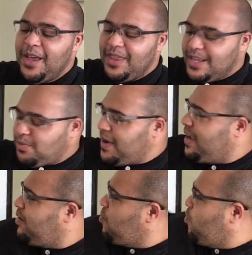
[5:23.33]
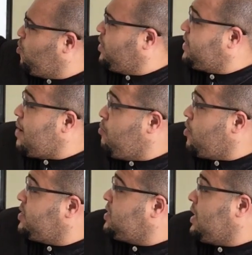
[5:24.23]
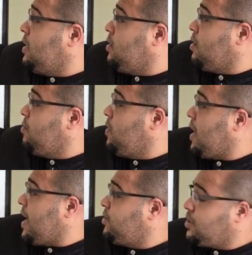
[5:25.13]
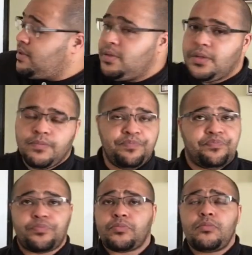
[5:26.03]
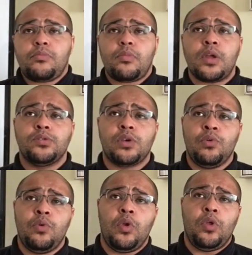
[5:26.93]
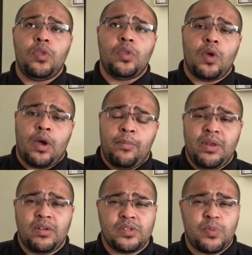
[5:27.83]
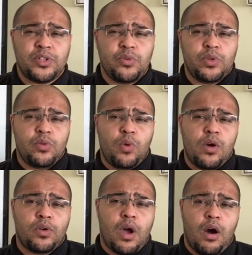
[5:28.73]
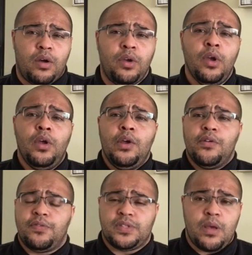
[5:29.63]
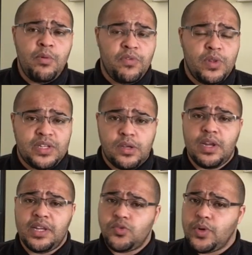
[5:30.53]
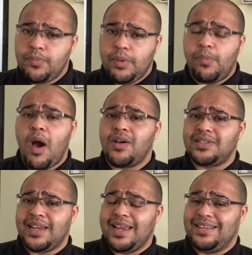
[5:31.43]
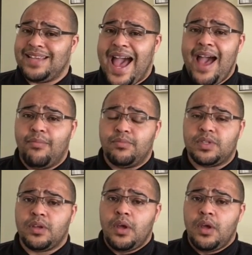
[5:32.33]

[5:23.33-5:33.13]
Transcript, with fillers: This week with Temperance in the communications, so I mean, especially with the World card, for some of you this could literally be passing exams.